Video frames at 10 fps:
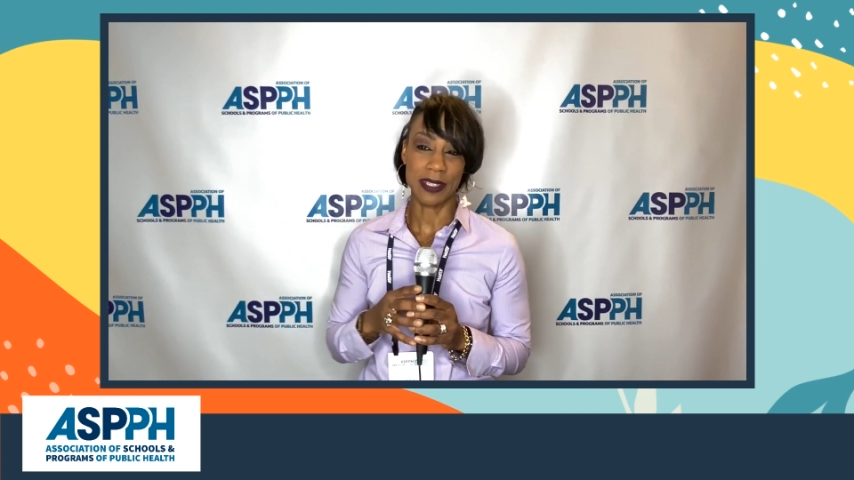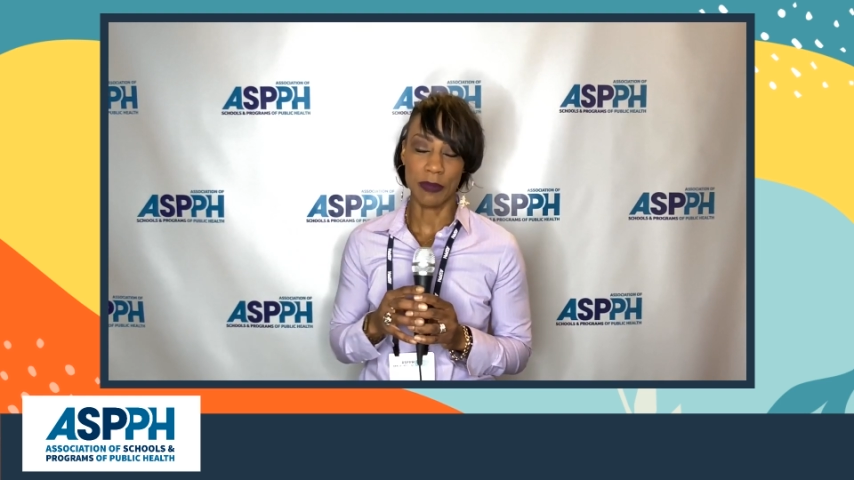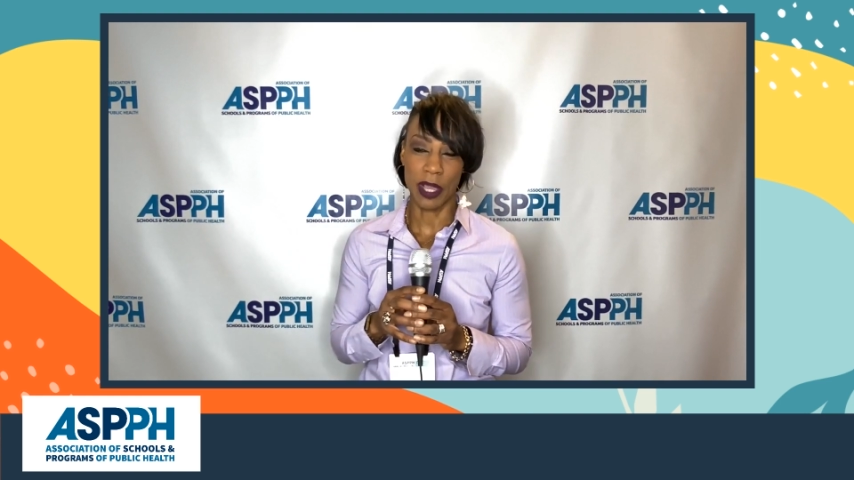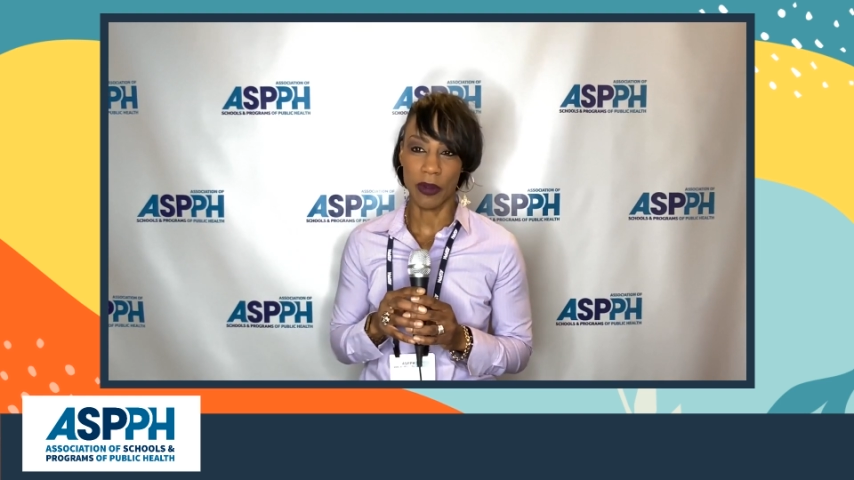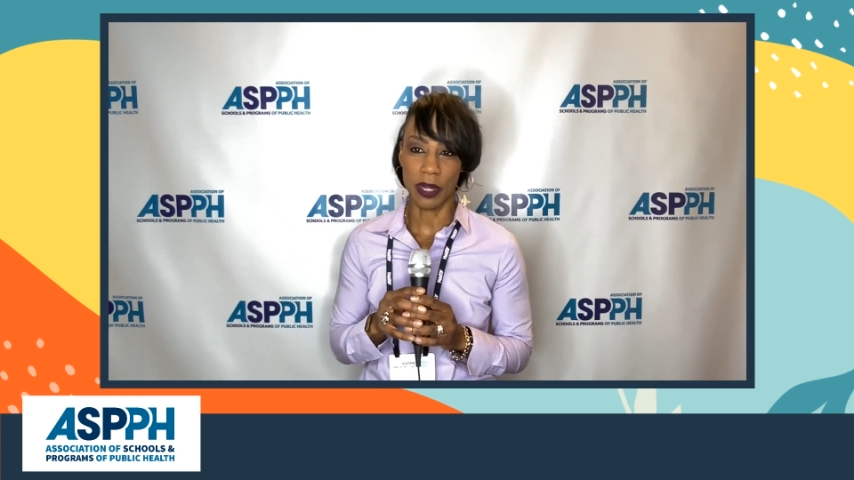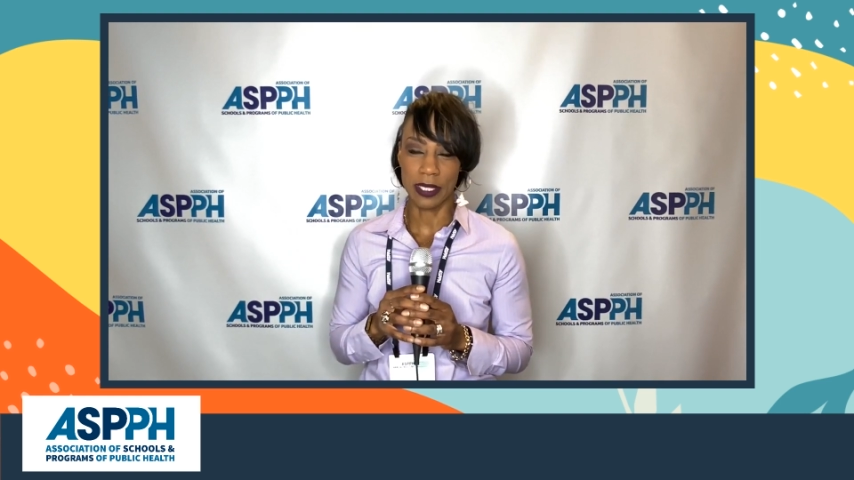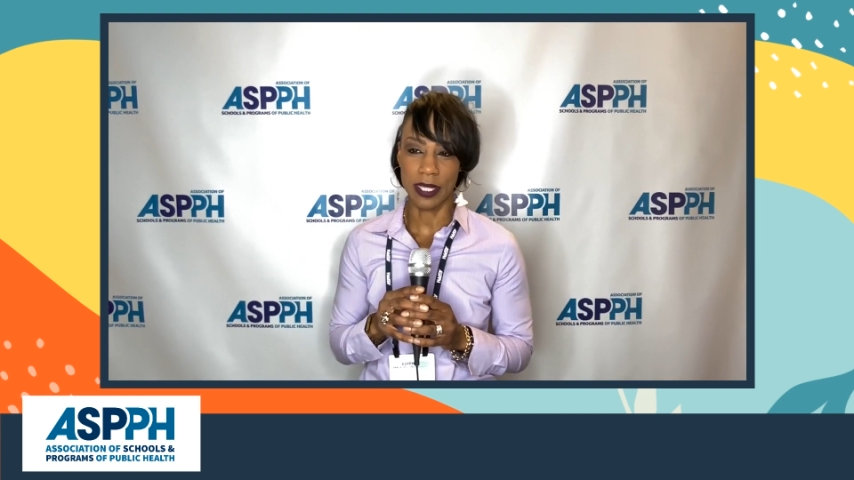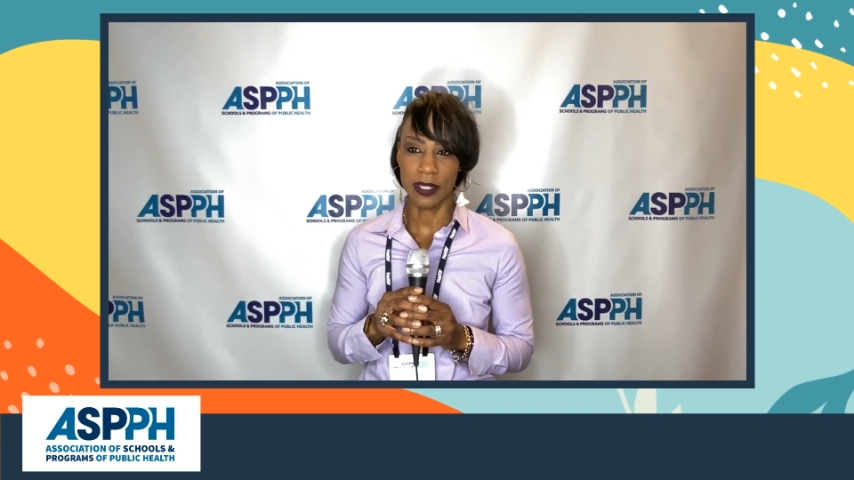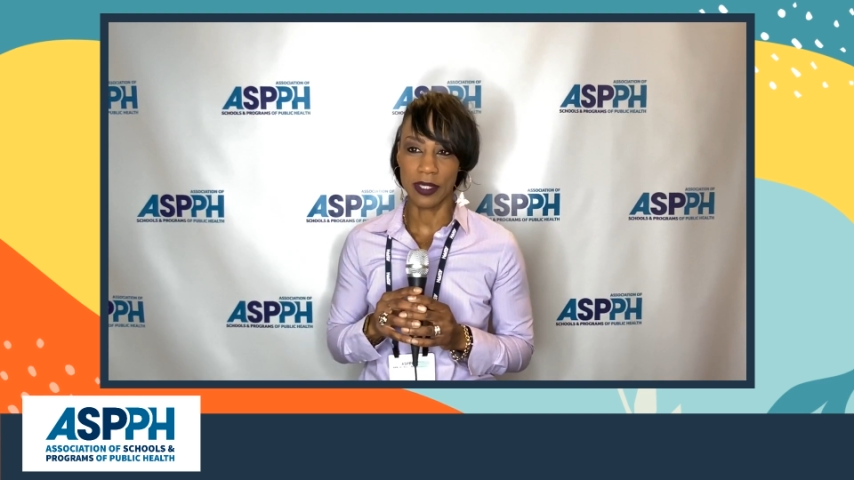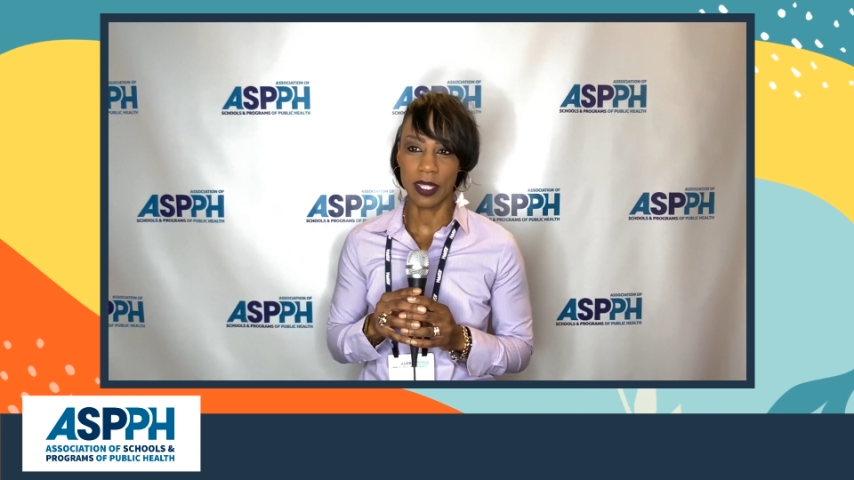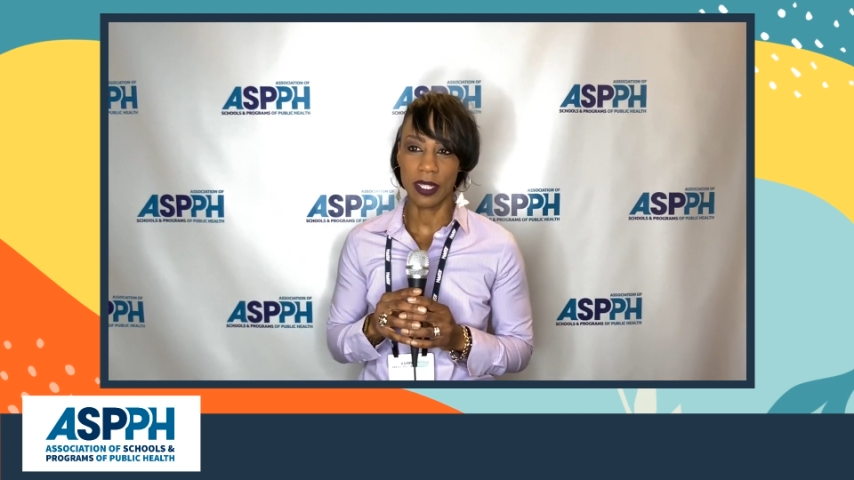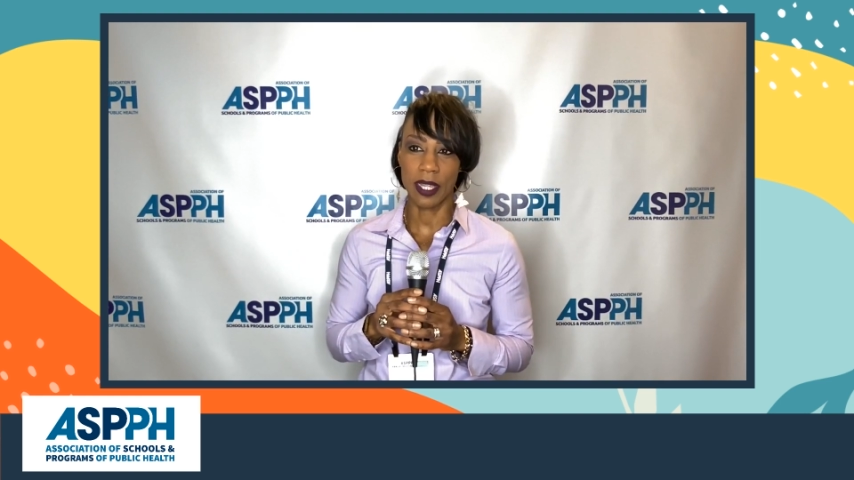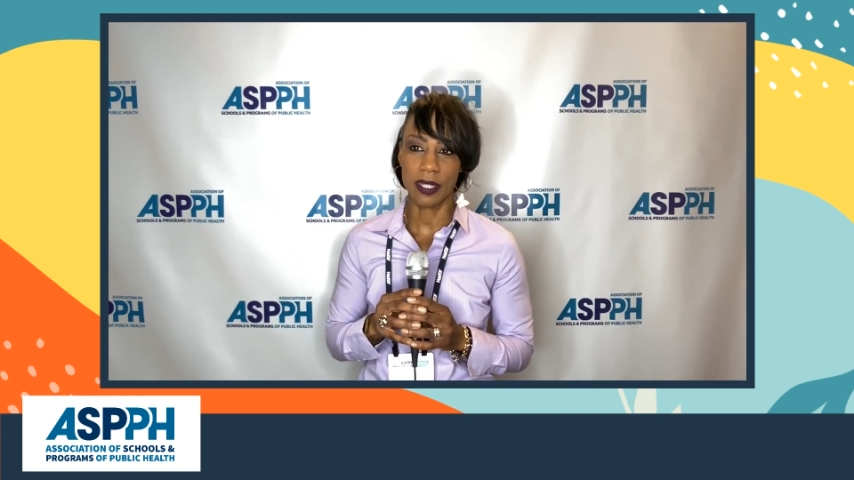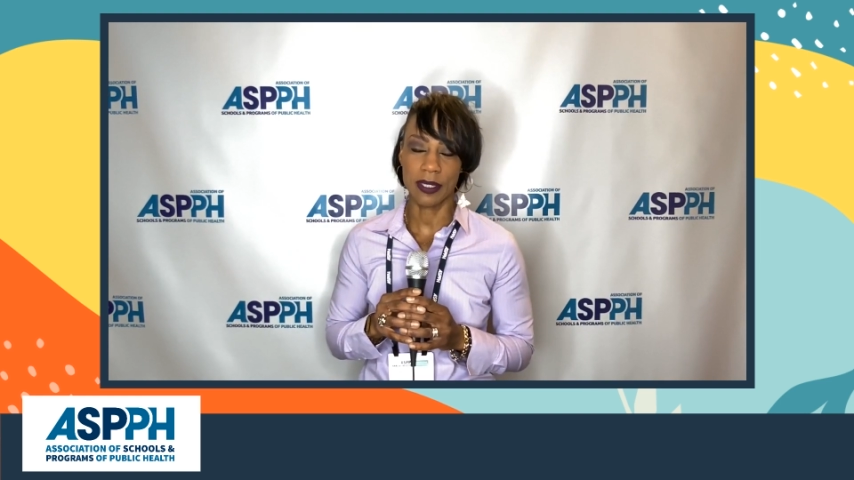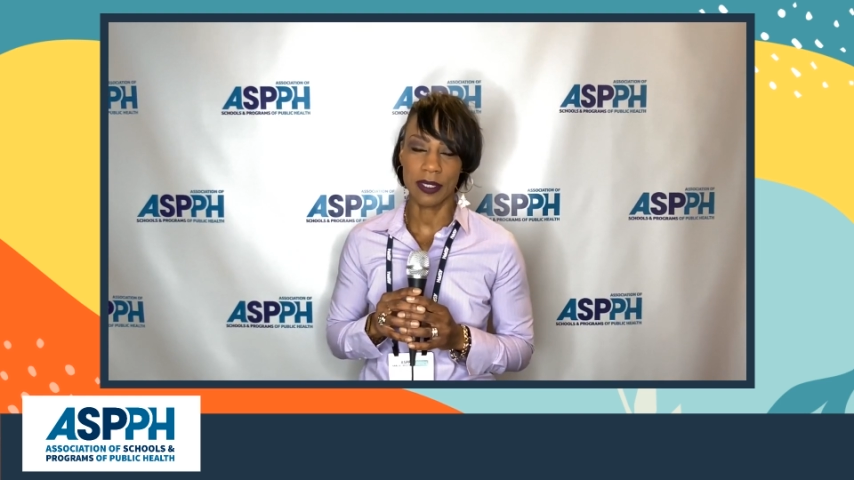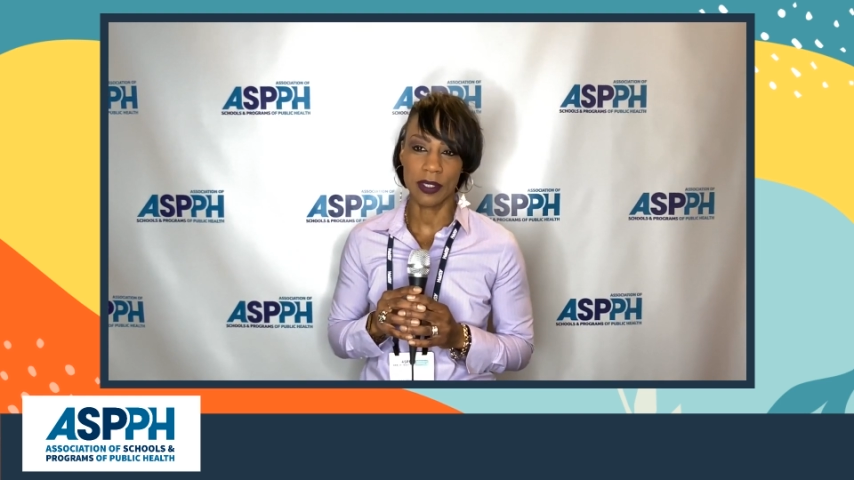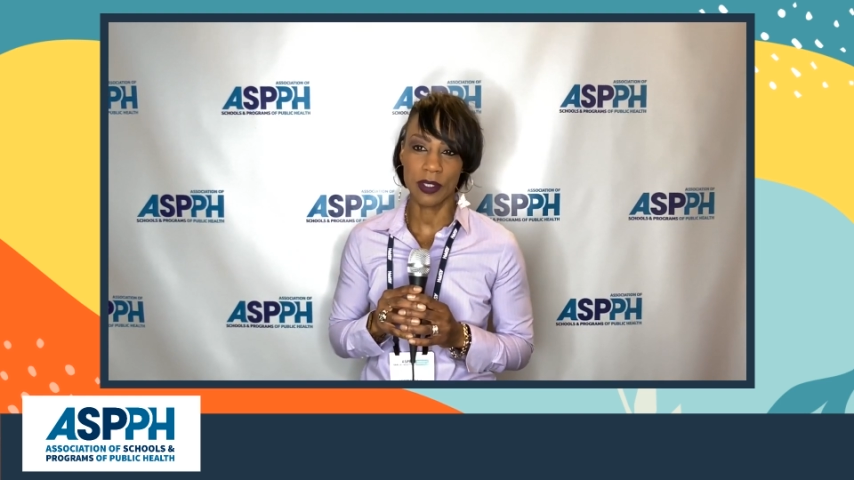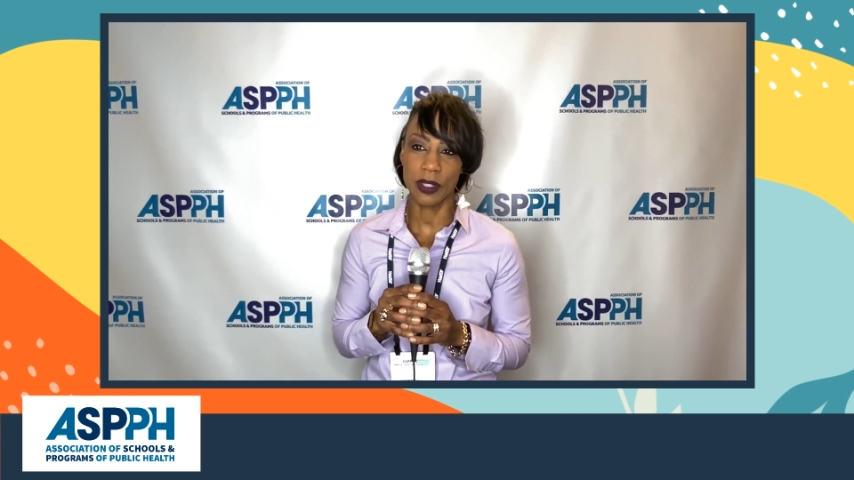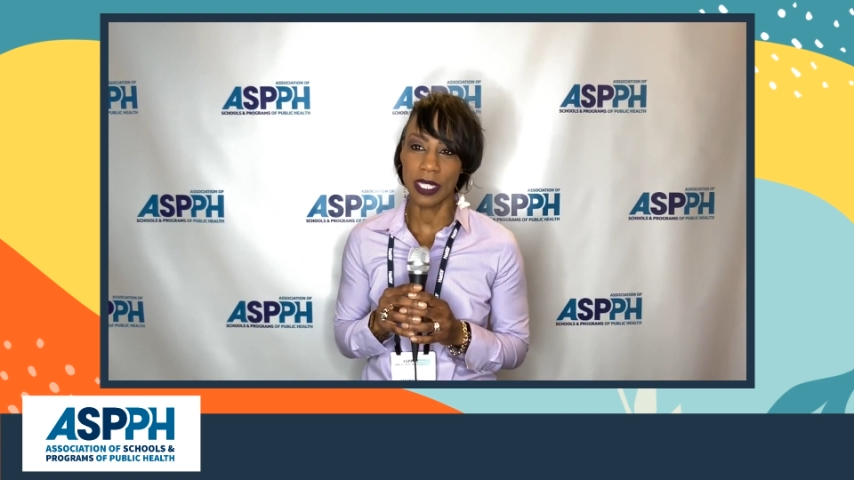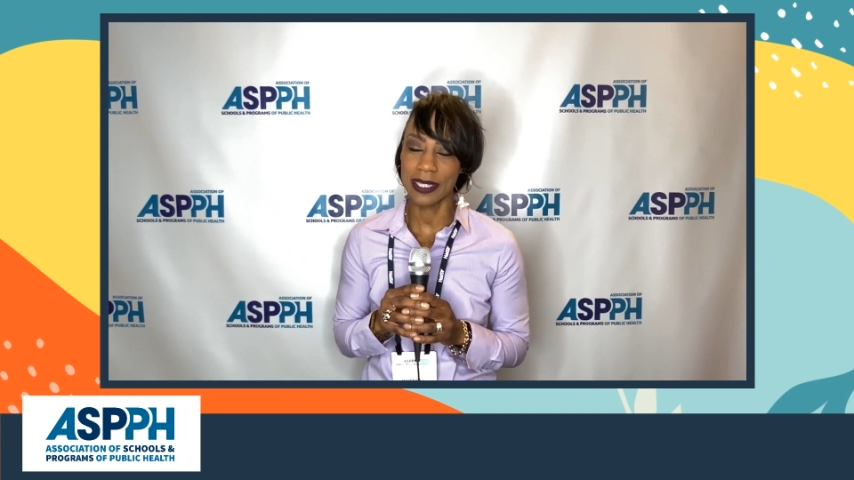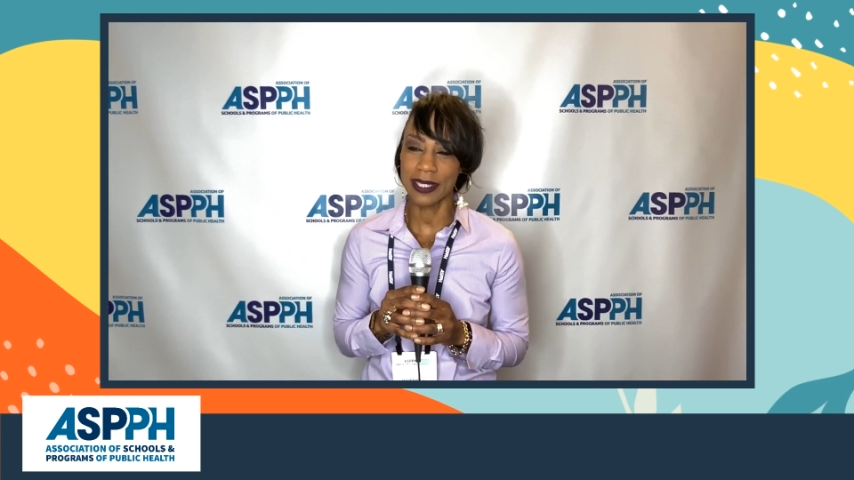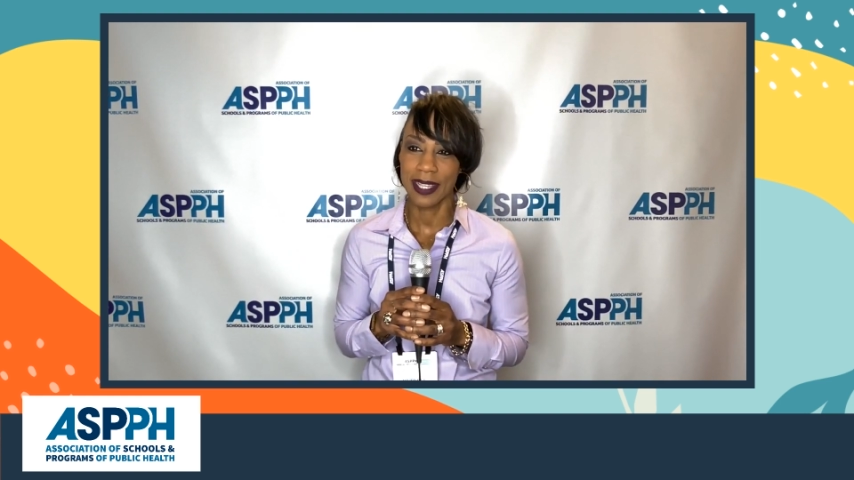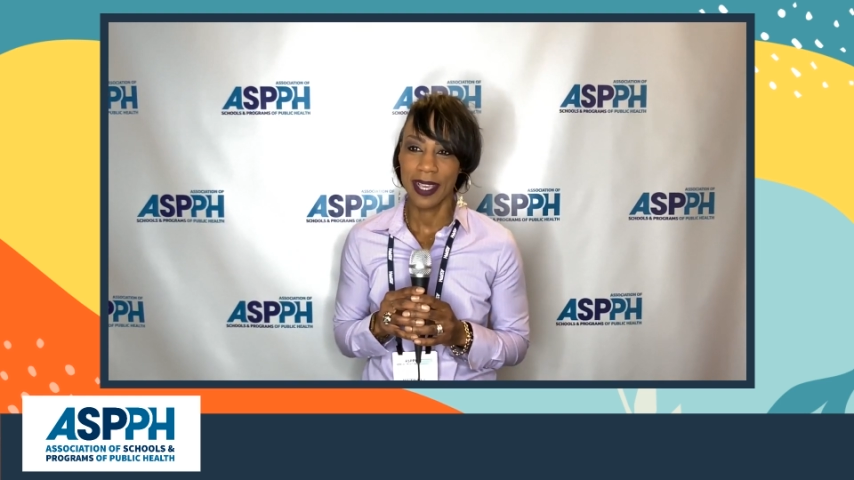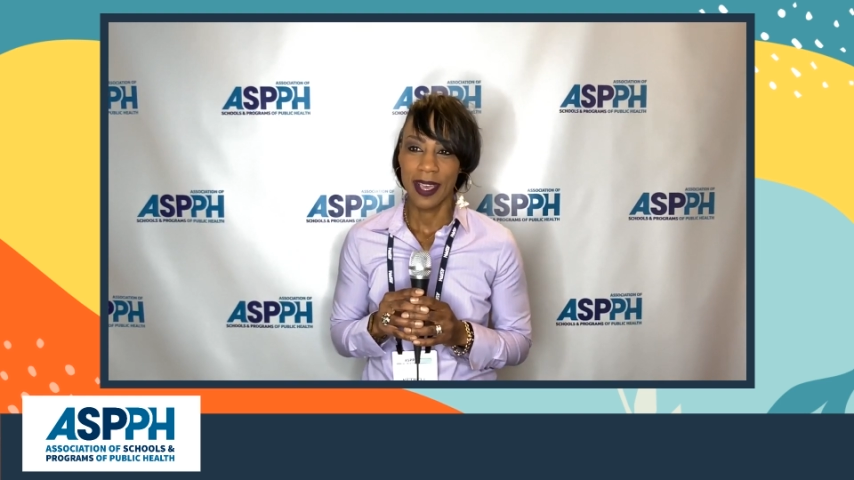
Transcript: to my organization and to the students